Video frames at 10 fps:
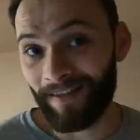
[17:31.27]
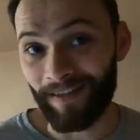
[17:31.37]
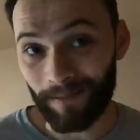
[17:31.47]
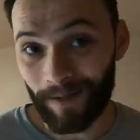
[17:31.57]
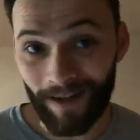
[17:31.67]

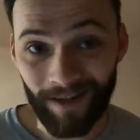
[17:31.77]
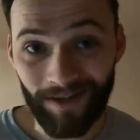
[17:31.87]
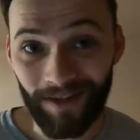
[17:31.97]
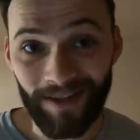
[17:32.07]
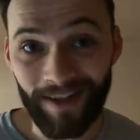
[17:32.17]
for the
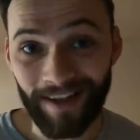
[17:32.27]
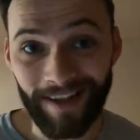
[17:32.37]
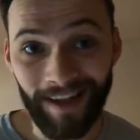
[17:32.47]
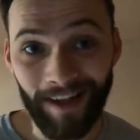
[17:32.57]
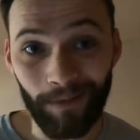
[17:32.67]
plasterers that
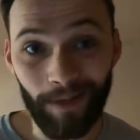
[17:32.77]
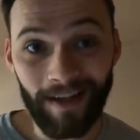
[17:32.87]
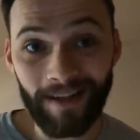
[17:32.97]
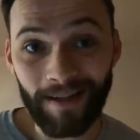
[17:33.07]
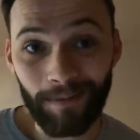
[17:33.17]
think it
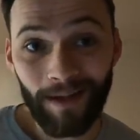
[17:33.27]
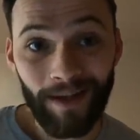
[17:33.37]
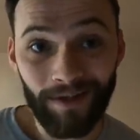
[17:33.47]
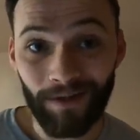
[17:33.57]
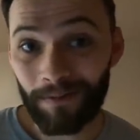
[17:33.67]
weakens the
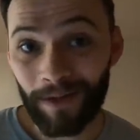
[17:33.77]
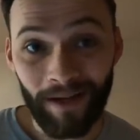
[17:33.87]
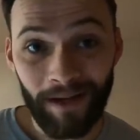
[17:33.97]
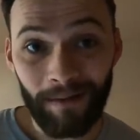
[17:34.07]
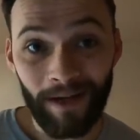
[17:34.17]
plaster and
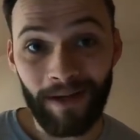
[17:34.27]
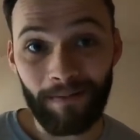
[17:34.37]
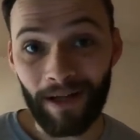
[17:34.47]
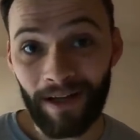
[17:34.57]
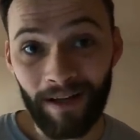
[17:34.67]
blah de blah de
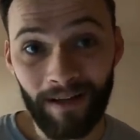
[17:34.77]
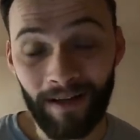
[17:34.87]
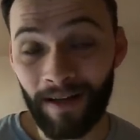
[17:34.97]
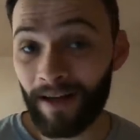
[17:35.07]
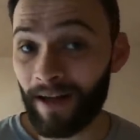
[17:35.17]
blah,